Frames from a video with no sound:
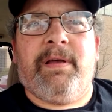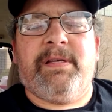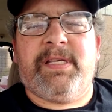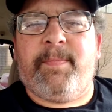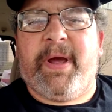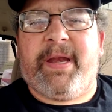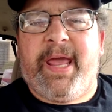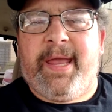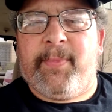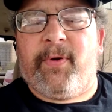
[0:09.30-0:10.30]
said my
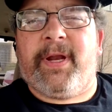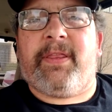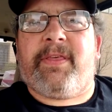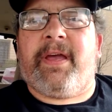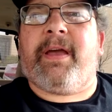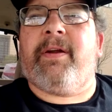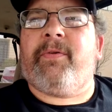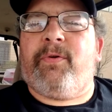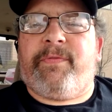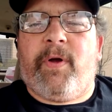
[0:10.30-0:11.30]
name or anything. I don't
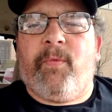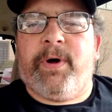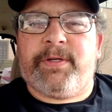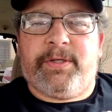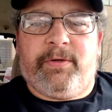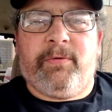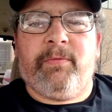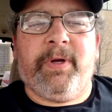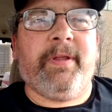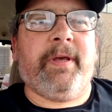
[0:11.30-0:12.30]
know if I want to
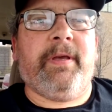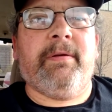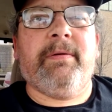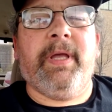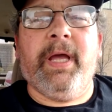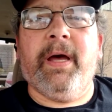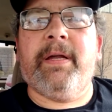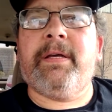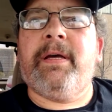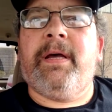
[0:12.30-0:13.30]
really yet.